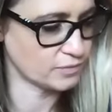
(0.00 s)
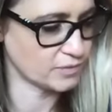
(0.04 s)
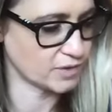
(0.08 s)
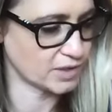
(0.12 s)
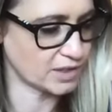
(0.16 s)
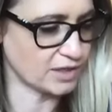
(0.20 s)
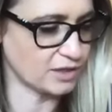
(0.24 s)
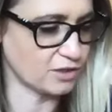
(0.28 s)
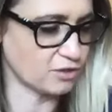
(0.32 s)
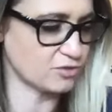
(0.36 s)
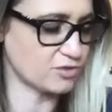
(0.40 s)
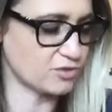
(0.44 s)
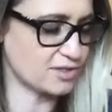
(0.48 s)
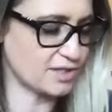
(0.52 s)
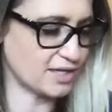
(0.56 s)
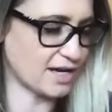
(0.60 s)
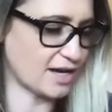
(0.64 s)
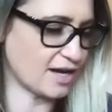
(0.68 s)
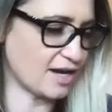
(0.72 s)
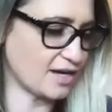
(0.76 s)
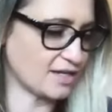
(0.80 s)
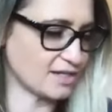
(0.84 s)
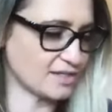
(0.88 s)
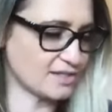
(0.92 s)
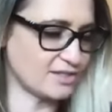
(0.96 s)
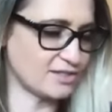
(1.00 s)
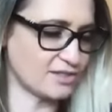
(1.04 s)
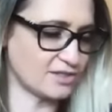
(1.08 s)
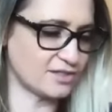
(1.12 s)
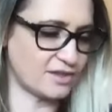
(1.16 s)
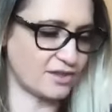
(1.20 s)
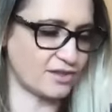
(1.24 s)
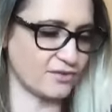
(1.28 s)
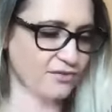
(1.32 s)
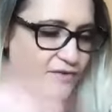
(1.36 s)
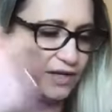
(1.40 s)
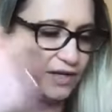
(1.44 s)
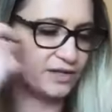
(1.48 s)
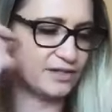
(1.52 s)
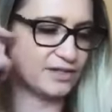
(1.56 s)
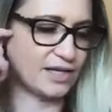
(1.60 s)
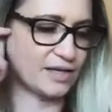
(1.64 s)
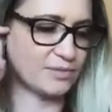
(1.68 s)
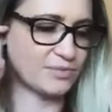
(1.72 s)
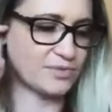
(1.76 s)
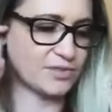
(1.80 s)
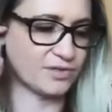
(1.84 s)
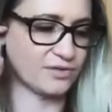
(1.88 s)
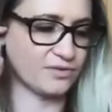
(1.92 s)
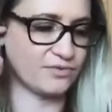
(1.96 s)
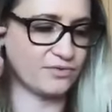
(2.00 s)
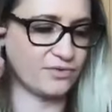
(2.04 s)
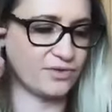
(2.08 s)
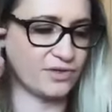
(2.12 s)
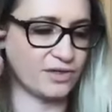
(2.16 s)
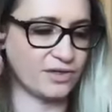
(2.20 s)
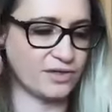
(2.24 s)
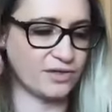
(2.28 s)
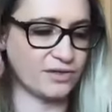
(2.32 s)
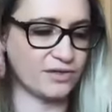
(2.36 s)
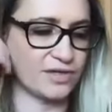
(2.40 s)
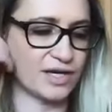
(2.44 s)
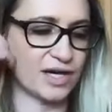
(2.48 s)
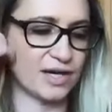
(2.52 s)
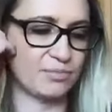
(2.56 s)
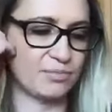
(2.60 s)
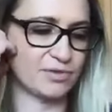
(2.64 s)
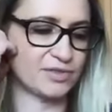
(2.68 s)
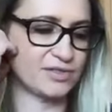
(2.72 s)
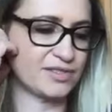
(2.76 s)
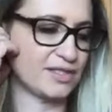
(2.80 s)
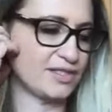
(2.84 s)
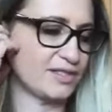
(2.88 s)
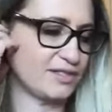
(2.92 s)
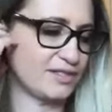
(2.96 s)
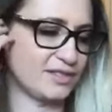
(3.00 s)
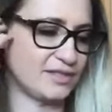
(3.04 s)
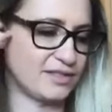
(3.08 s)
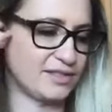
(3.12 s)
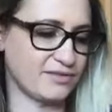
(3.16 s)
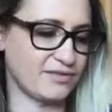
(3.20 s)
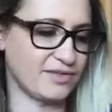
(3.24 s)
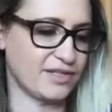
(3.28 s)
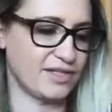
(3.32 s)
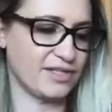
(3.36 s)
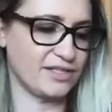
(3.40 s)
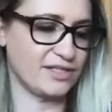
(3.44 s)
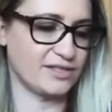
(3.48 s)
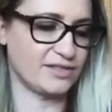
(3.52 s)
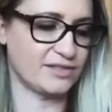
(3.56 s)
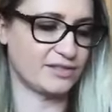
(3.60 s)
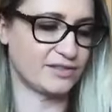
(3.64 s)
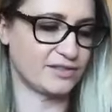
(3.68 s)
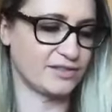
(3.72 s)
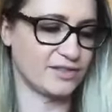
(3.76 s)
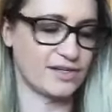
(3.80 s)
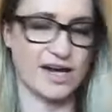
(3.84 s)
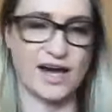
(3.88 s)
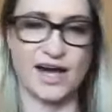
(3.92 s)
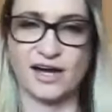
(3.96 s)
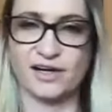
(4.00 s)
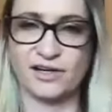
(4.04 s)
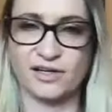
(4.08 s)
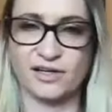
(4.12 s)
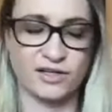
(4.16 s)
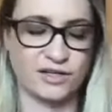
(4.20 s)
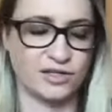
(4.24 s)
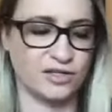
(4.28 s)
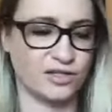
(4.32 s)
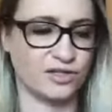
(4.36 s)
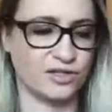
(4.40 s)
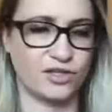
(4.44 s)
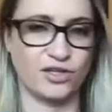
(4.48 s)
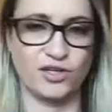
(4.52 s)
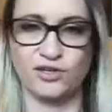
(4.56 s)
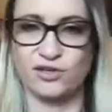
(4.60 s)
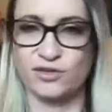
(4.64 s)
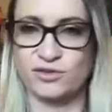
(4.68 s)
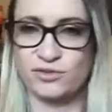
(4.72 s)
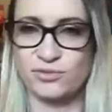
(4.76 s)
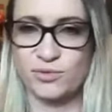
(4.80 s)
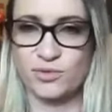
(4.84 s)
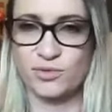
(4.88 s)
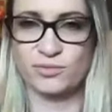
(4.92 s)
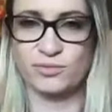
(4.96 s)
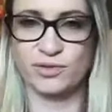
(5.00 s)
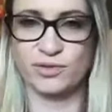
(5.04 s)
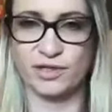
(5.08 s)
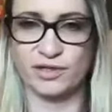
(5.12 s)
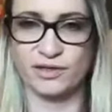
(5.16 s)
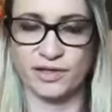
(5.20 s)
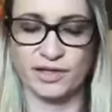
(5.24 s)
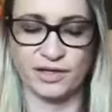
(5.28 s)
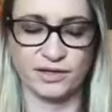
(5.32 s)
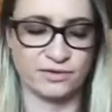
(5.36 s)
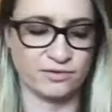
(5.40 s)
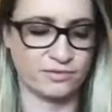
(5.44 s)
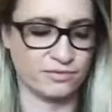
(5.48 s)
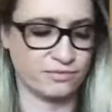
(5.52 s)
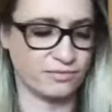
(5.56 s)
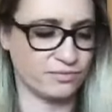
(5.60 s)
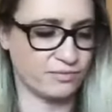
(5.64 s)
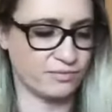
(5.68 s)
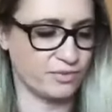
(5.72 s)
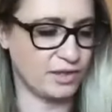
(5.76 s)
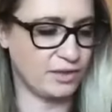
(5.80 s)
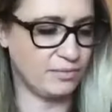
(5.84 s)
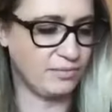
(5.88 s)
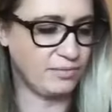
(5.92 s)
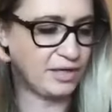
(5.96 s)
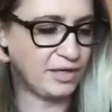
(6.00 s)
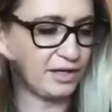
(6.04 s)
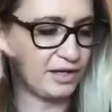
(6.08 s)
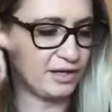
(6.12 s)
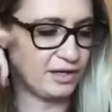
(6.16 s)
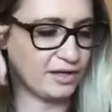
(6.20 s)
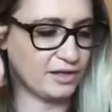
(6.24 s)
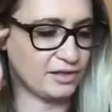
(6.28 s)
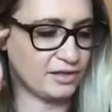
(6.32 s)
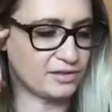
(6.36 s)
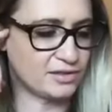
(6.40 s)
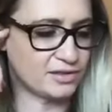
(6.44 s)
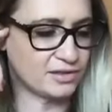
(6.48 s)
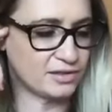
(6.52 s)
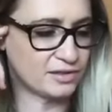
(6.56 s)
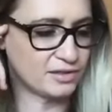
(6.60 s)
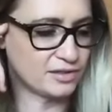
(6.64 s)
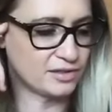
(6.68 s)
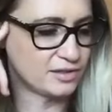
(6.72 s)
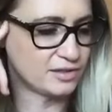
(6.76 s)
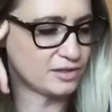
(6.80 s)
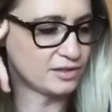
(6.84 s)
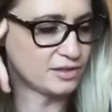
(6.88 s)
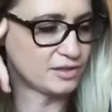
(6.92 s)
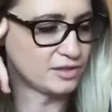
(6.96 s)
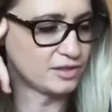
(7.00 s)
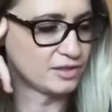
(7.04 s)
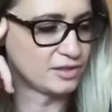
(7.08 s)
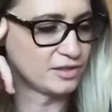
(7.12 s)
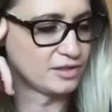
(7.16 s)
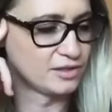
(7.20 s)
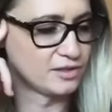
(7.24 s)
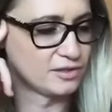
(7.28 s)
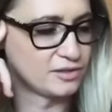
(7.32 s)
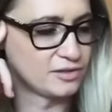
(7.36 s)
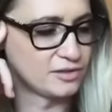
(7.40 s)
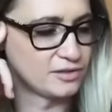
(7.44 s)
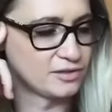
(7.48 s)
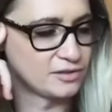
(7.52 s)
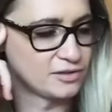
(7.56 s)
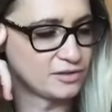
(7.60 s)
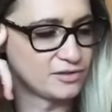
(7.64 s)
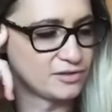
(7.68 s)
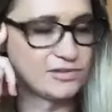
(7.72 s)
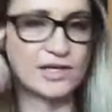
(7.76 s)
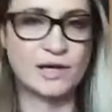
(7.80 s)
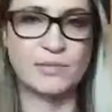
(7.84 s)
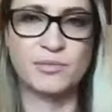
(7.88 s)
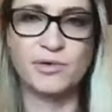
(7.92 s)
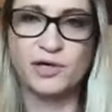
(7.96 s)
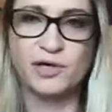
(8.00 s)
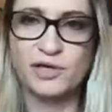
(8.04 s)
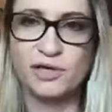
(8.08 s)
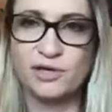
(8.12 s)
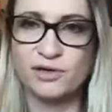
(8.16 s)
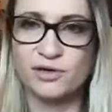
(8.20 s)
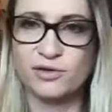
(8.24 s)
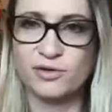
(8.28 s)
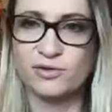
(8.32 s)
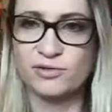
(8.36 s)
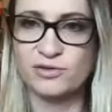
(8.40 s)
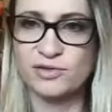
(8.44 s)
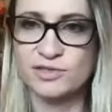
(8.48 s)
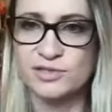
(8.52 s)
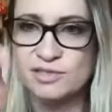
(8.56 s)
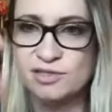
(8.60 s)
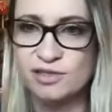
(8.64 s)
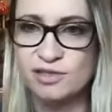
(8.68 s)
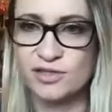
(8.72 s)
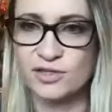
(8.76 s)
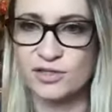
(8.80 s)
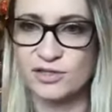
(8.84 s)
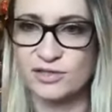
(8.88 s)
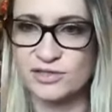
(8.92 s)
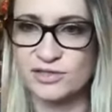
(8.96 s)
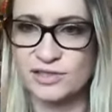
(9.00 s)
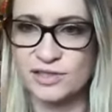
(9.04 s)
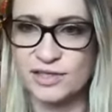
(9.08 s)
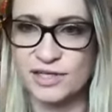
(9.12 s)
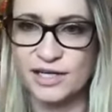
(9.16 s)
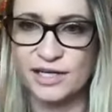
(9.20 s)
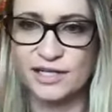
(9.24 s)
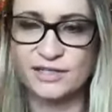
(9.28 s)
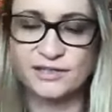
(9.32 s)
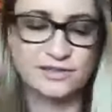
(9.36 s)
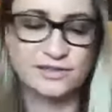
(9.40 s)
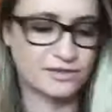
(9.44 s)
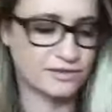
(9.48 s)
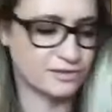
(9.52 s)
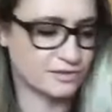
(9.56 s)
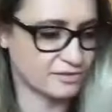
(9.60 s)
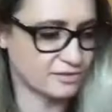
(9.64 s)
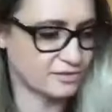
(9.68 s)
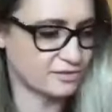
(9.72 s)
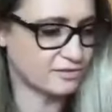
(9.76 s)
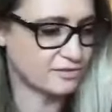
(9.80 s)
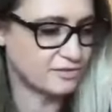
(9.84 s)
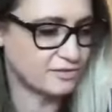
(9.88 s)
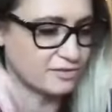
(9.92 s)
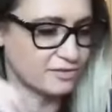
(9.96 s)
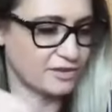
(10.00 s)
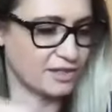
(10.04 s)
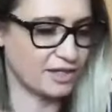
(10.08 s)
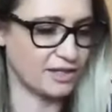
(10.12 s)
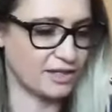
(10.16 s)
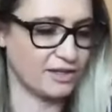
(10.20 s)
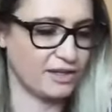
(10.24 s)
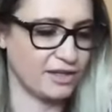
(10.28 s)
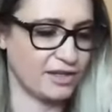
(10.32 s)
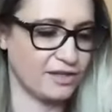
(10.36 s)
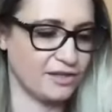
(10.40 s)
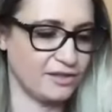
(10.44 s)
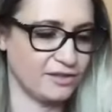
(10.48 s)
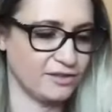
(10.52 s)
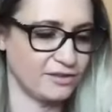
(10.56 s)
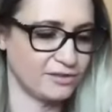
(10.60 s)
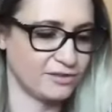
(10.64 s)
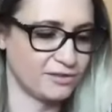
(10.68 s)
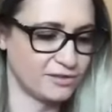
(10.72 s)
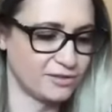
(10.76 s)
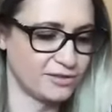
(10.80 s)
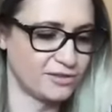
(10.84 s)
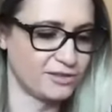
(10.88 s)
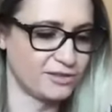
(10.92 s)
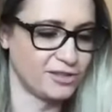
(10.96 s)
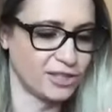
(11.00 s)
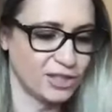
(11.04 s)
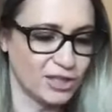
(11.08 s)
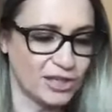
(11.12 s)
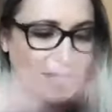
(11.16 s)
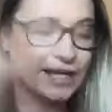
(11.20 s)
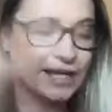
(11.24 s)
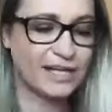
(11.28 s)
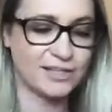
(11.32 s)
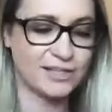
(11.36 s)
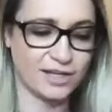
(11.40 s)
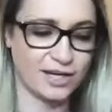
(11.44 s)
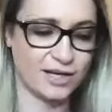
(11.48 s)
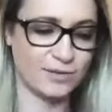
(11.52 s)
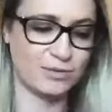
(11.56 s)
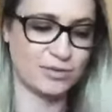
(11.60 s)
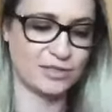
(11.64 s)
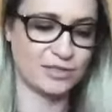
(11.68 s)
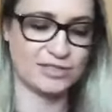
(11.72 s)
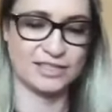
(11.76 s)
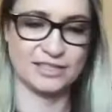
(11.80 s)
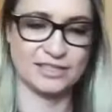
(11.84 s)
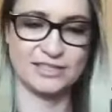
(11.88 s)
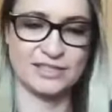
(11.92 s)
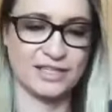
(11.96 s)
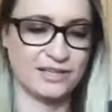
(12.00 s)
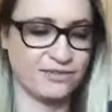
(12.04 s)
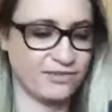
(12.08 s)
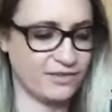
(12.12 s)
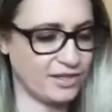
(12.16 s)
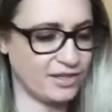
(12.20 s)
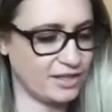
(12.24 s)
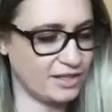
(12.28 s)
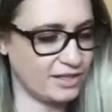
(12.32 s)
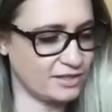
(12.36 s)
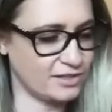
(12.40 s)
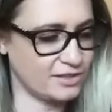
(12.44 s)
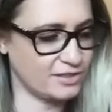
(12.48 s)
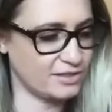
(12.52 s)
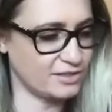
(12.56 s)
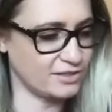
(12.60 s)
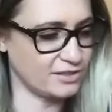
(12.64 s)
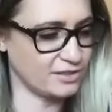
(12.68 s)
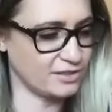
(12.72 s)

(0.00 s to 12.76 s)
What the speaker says: And those, yeah, I guess the three types of the hypersensitivities, acute would be like immediate, subacute is a little delayed, and then delayed hypersensitivity is